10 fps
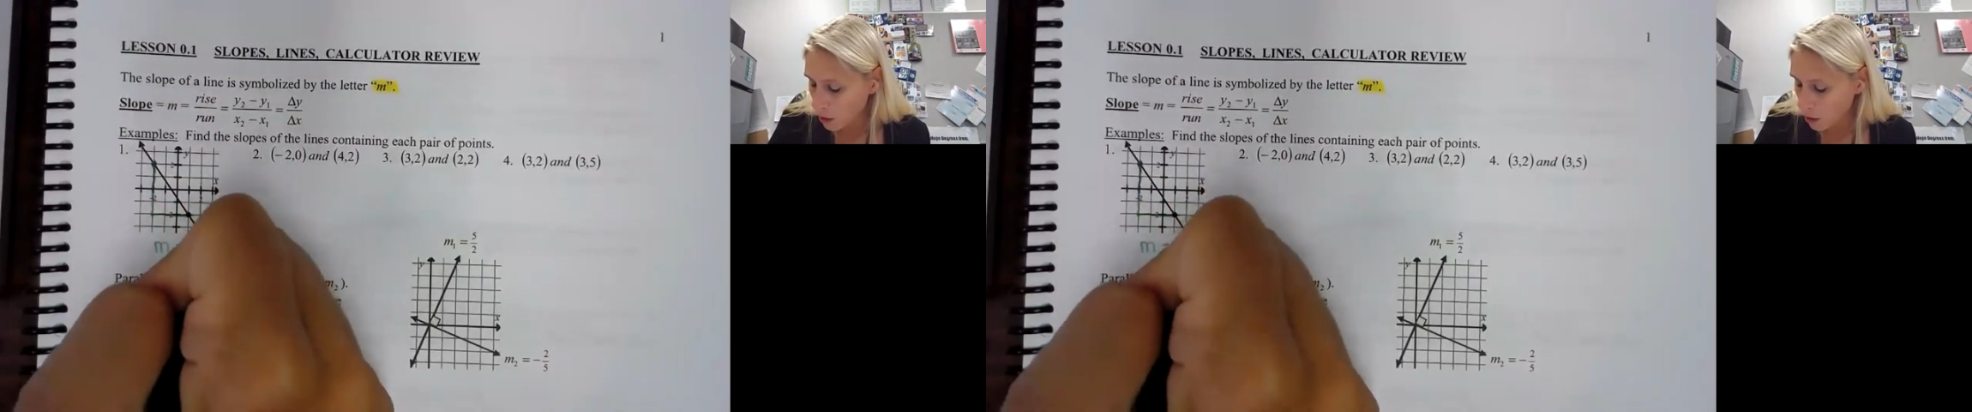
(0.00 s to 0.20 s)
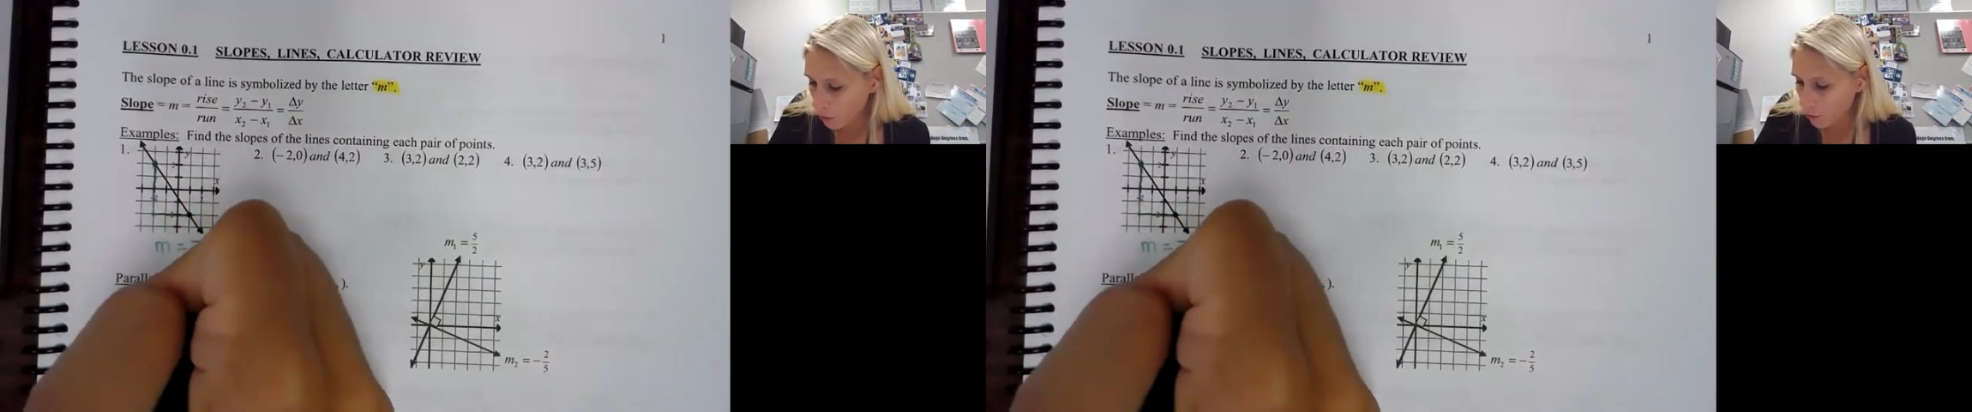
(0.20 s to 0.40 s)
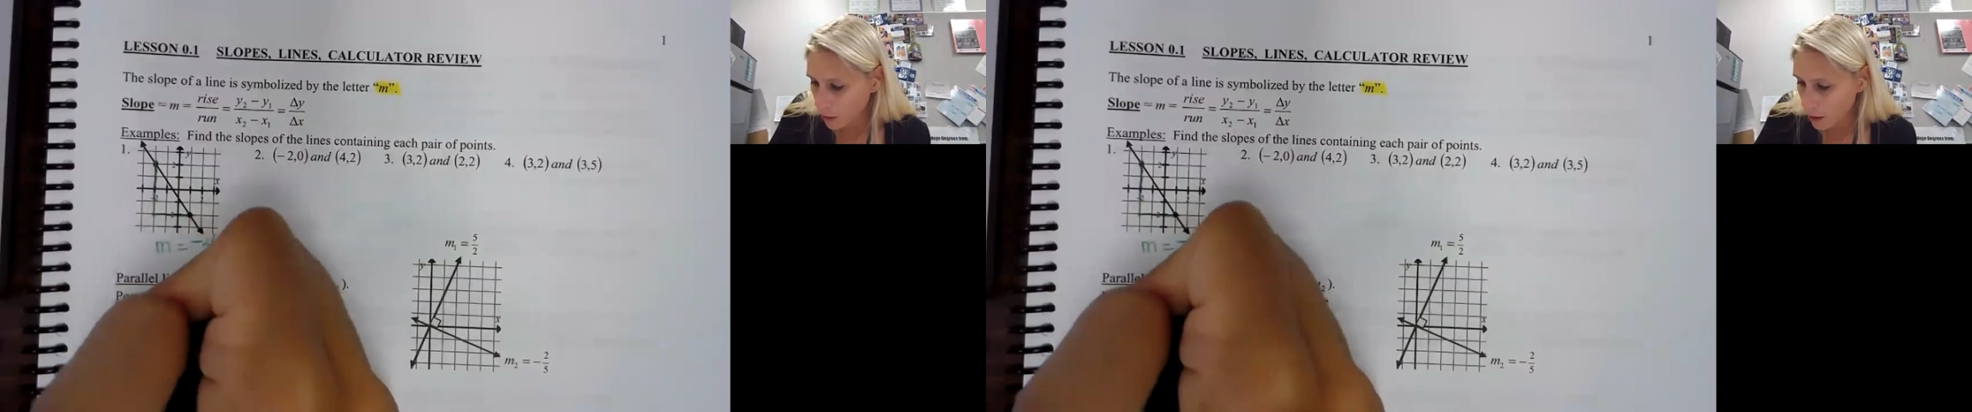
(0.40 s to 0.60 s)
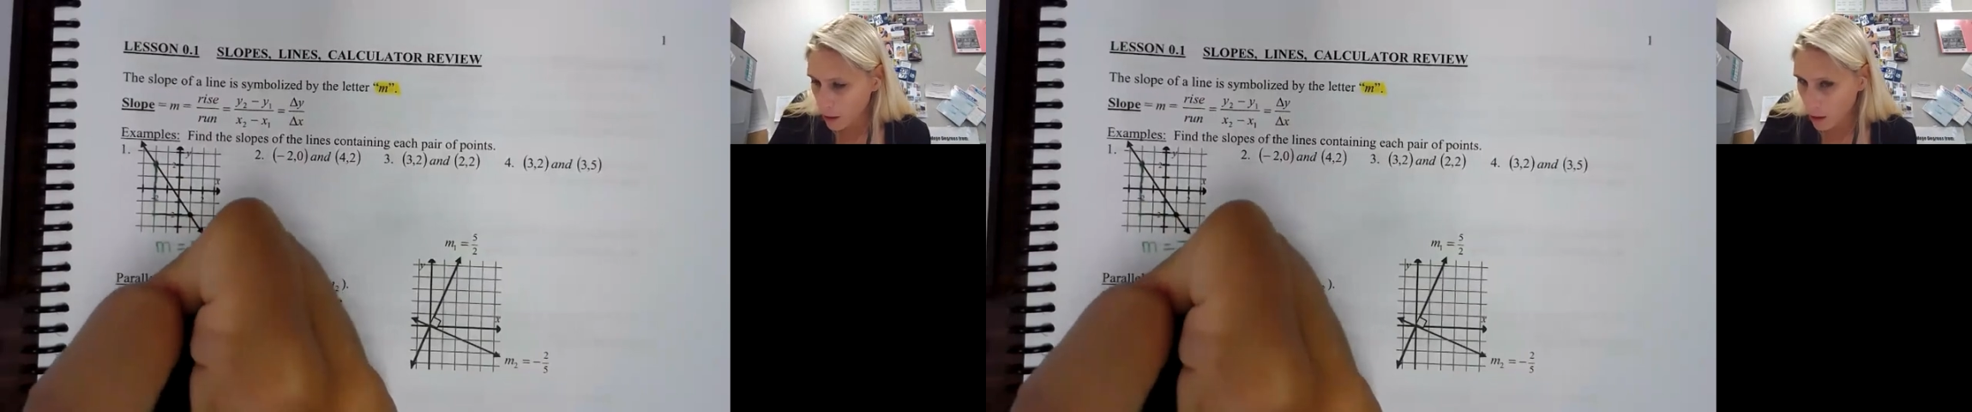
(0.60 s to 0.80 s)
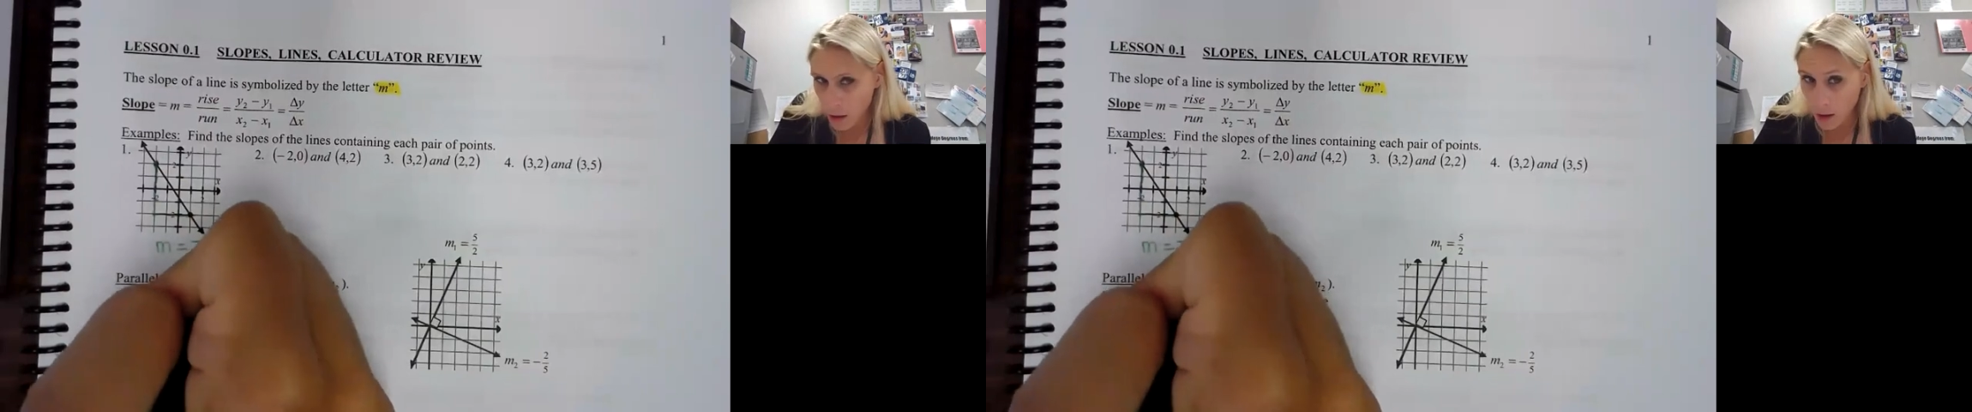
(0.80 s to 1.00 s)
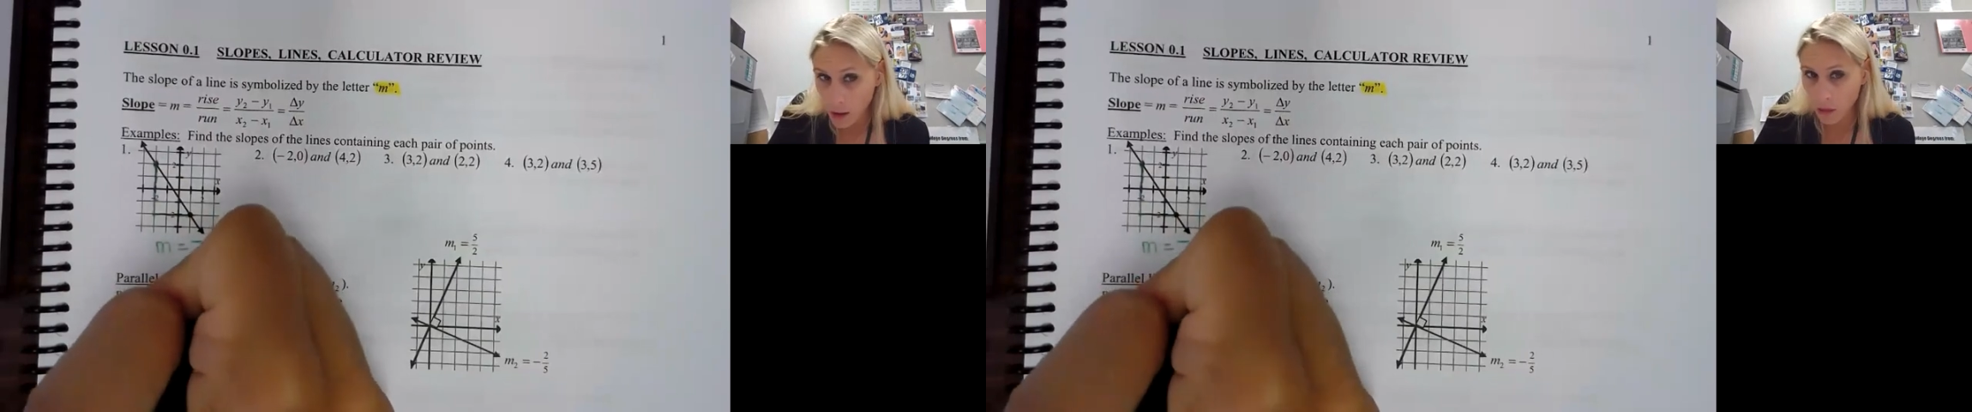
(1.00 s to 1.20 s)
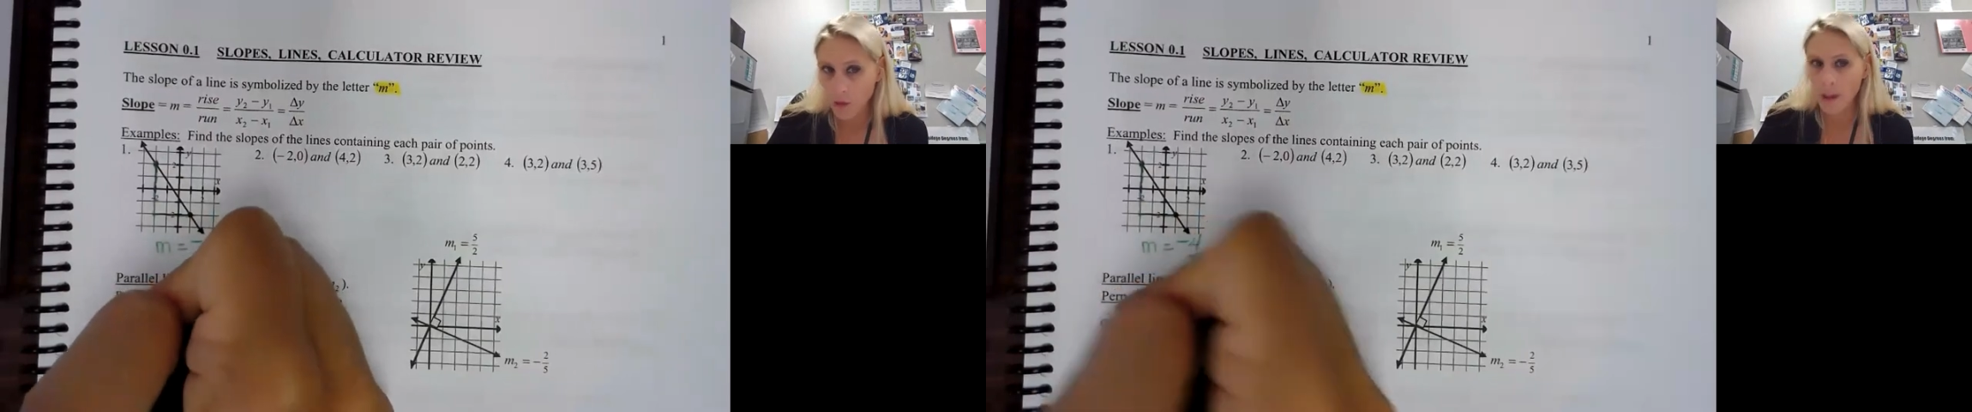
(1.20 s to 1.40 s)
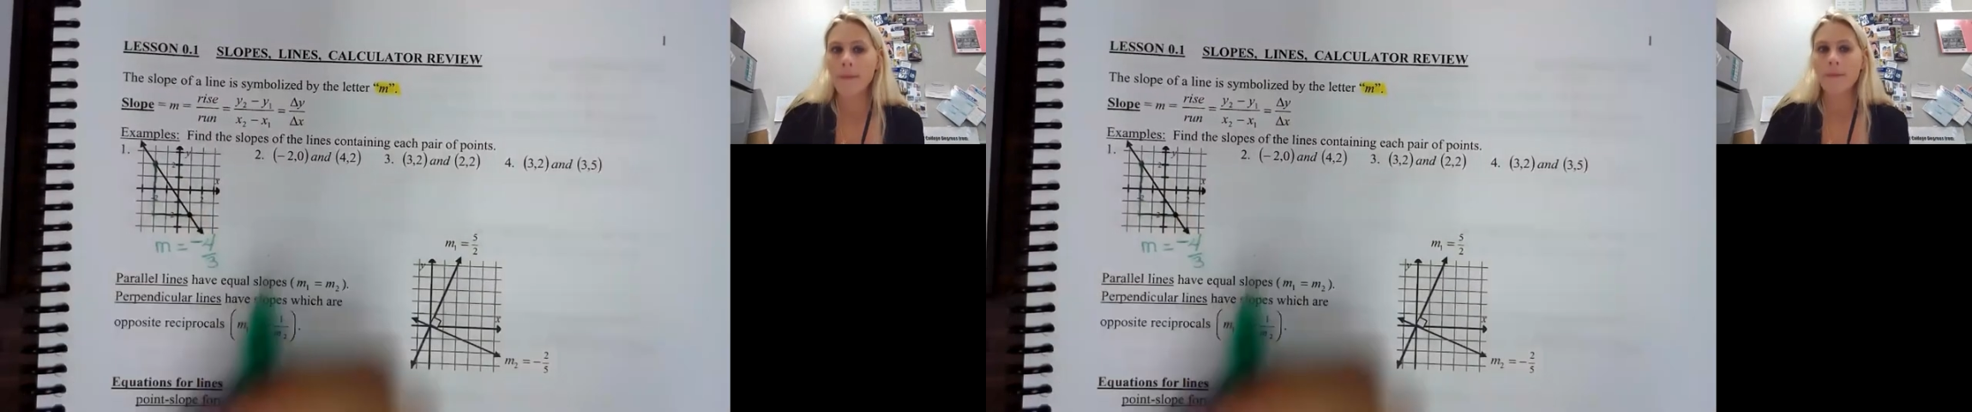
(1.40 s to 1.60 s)
over
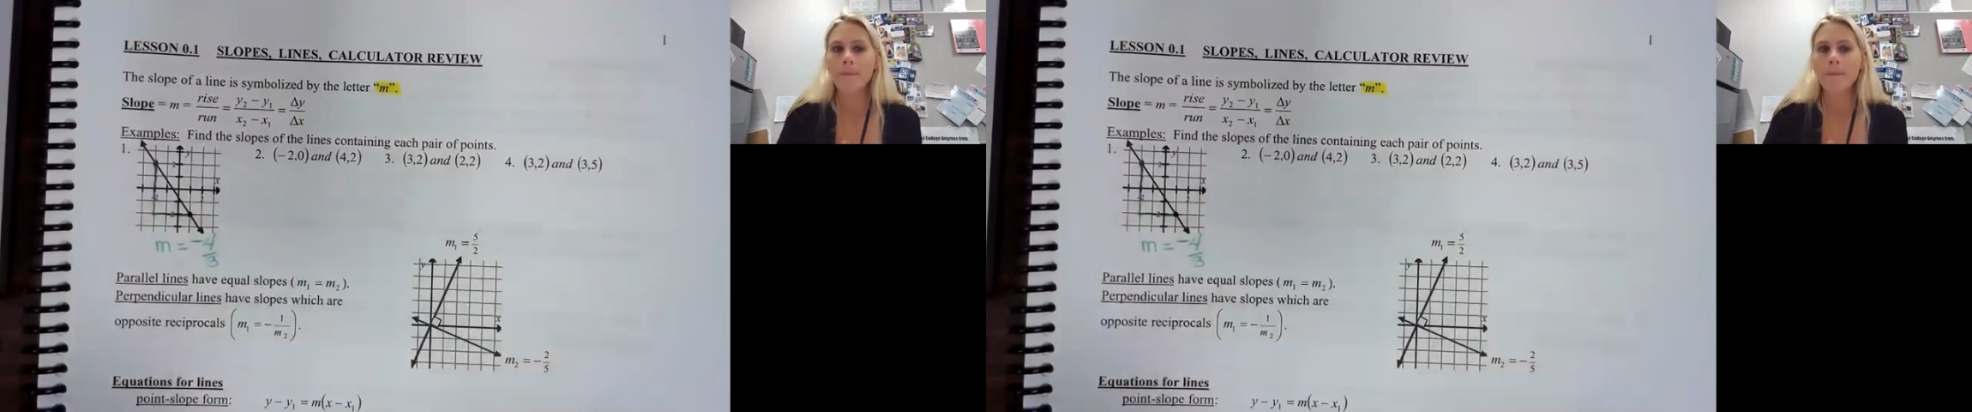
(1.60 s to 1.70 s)
3.